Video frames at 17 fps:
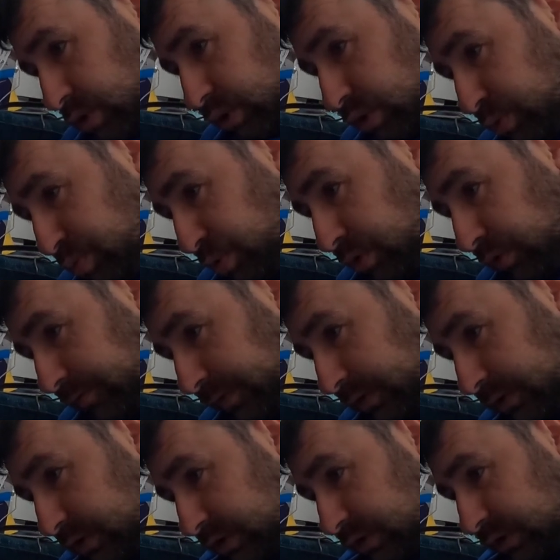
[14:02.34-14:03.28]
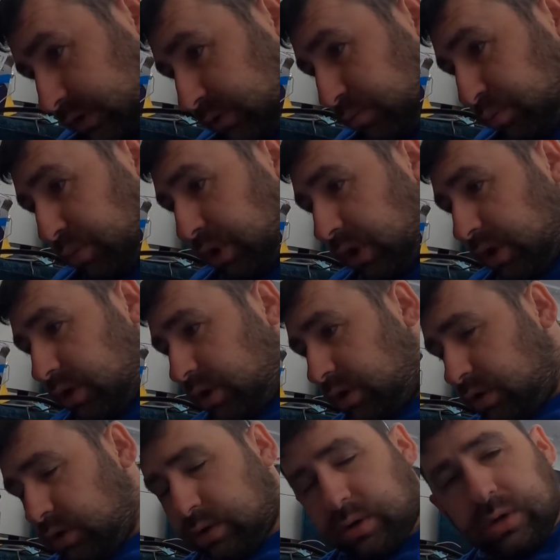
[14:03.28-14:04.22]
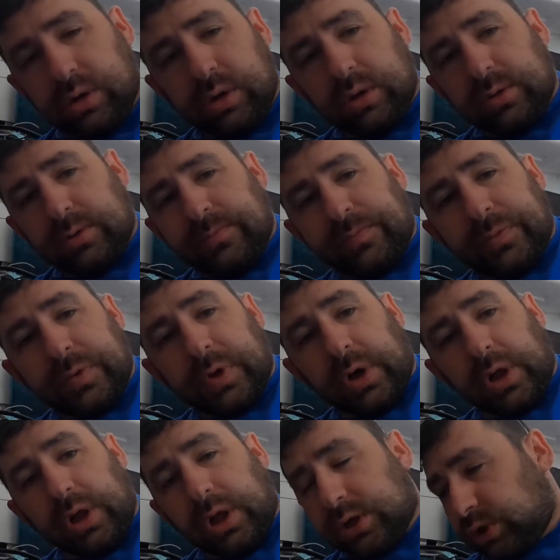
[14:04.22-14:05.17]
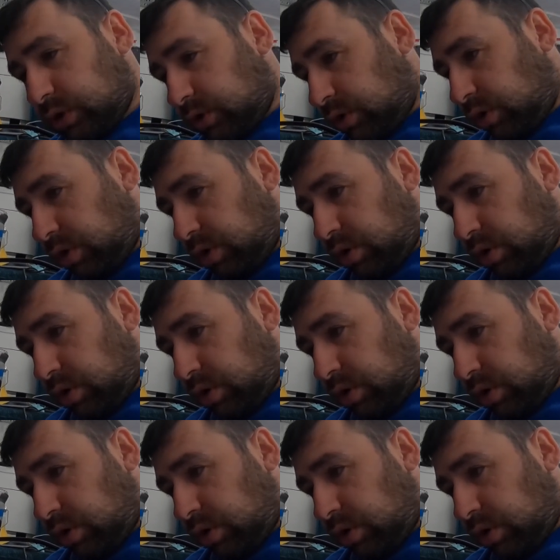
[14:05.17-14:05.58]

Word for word: as perfect as it can be. And it lasts a lot